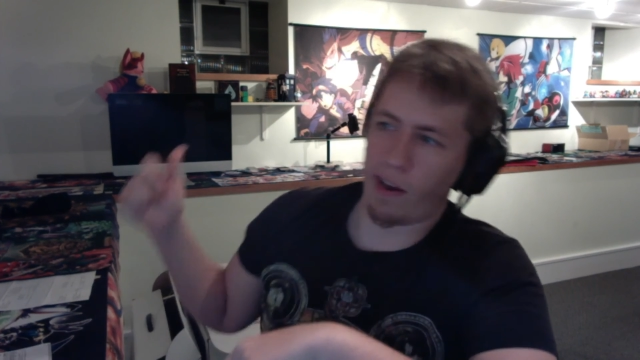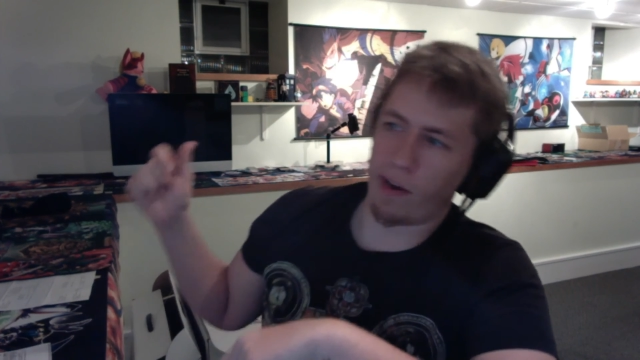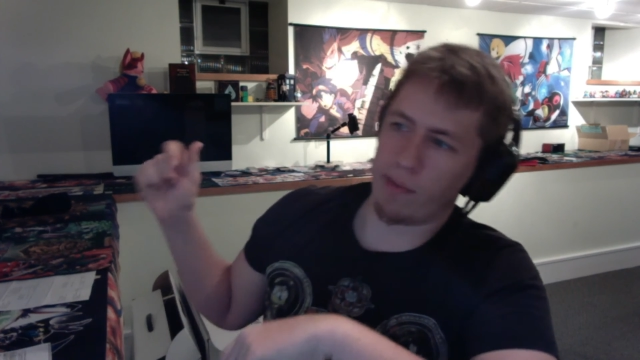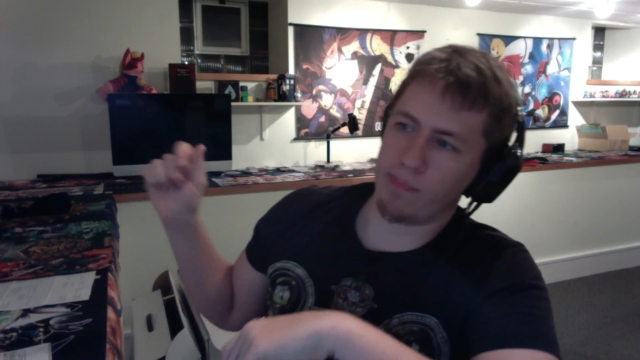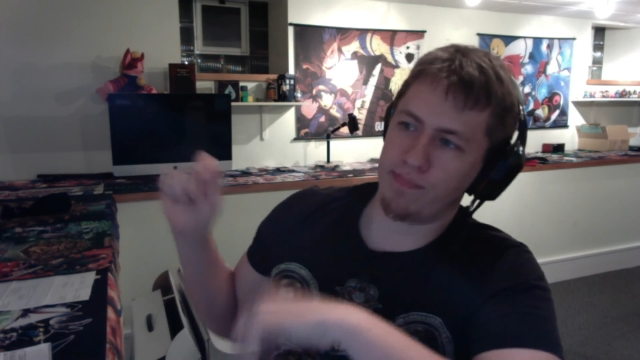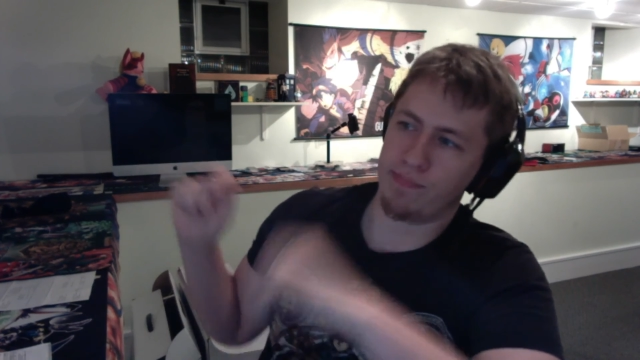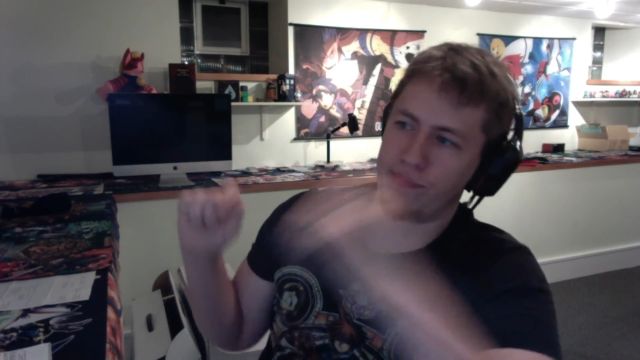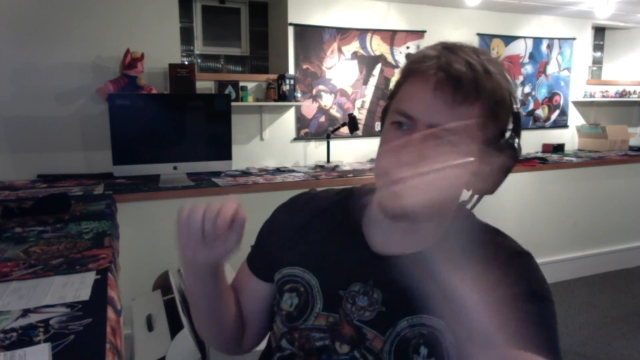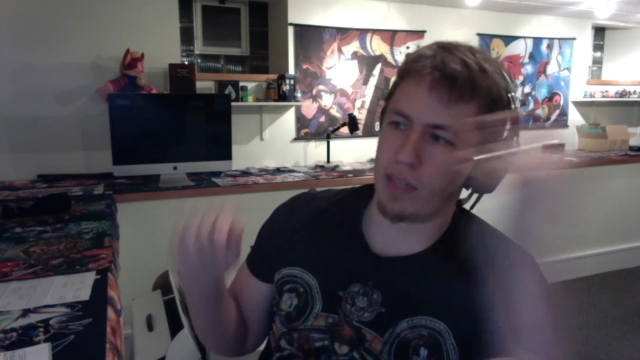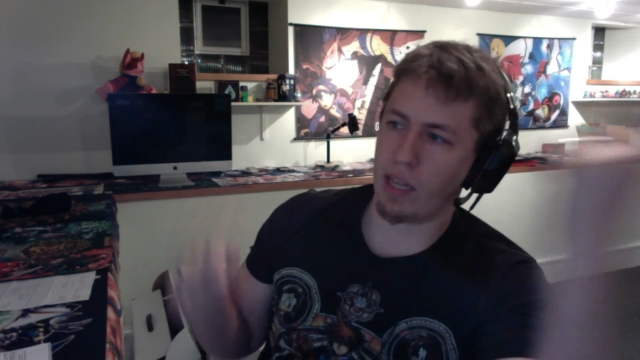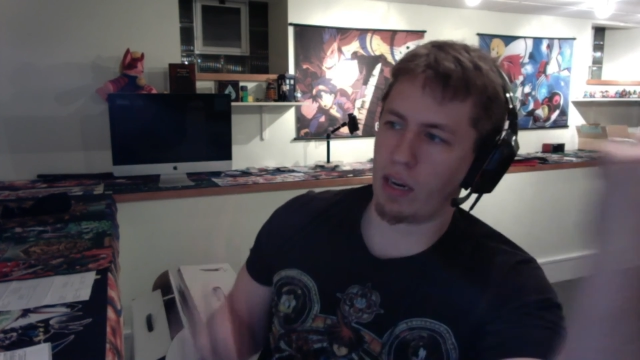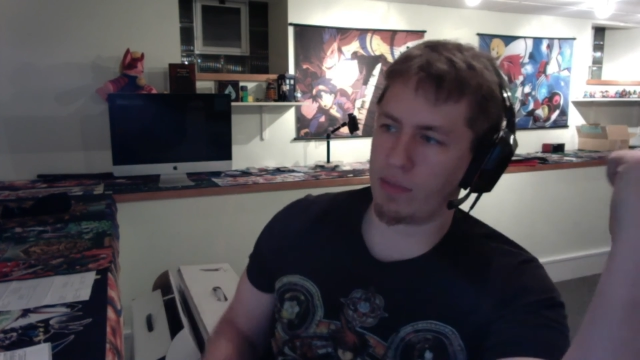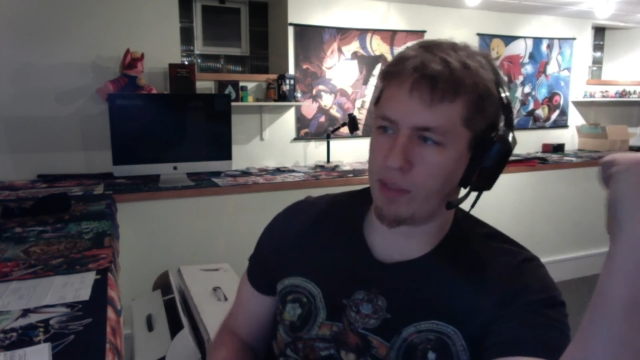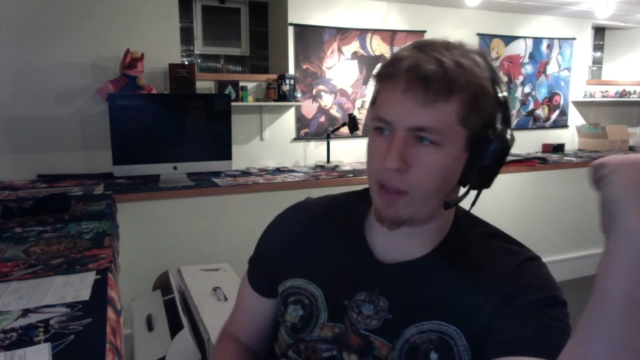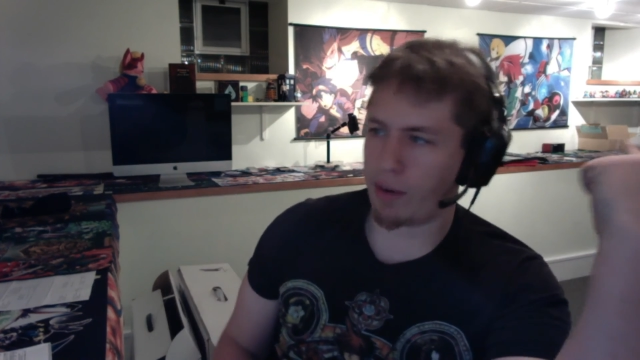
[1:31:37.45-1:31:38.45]
Not over there.
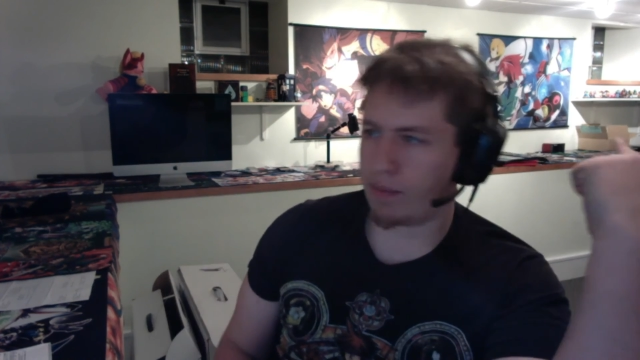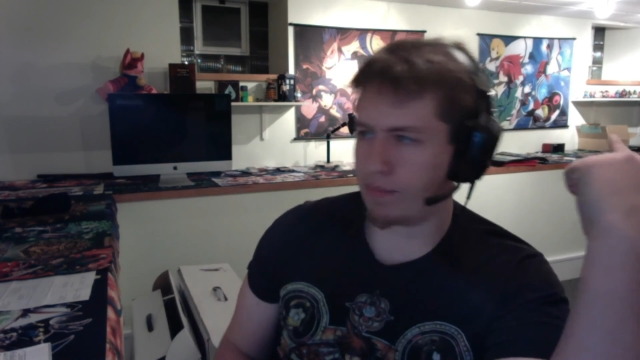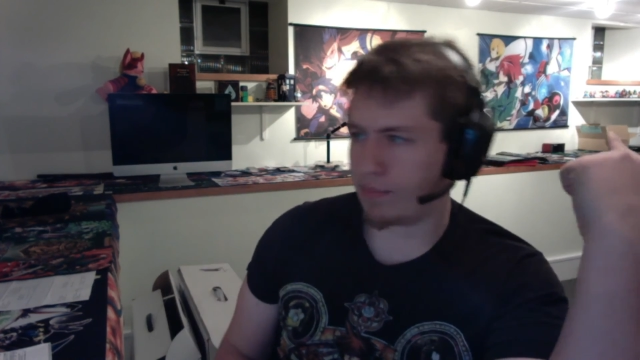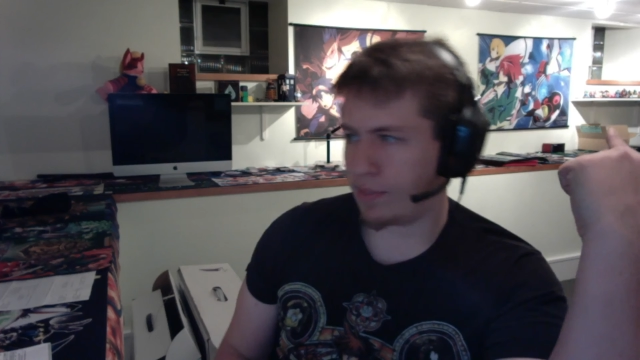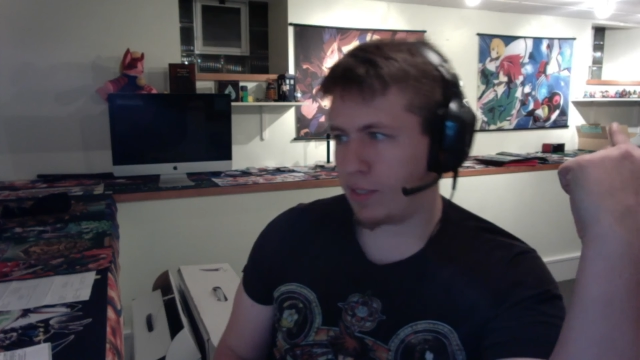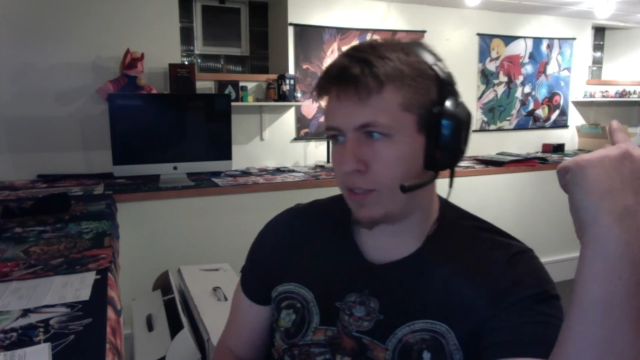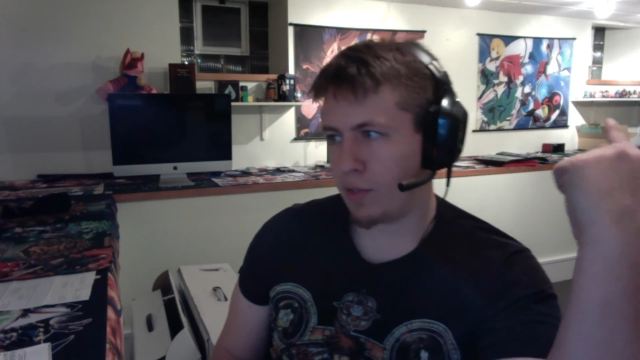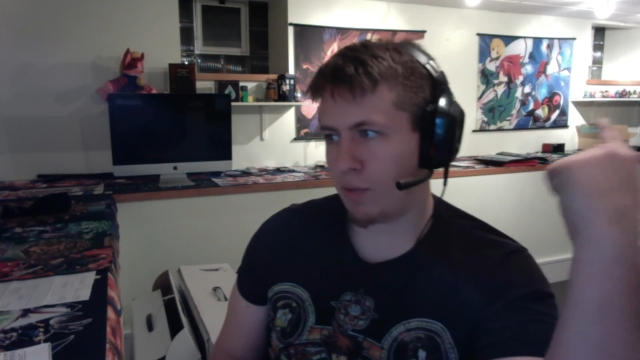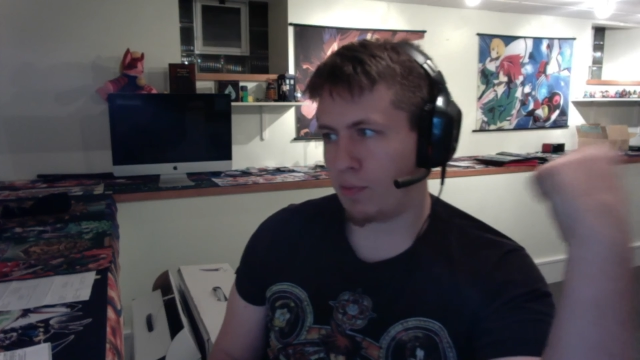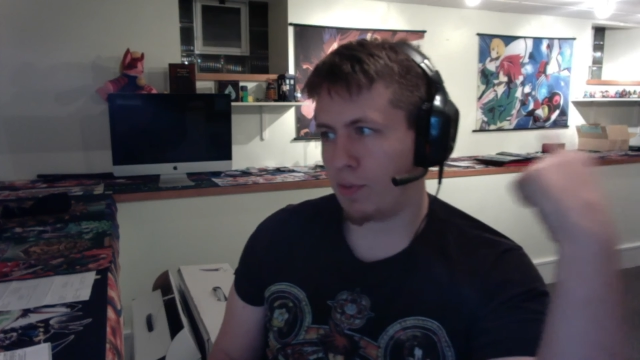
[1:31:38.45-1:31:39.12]
It's over...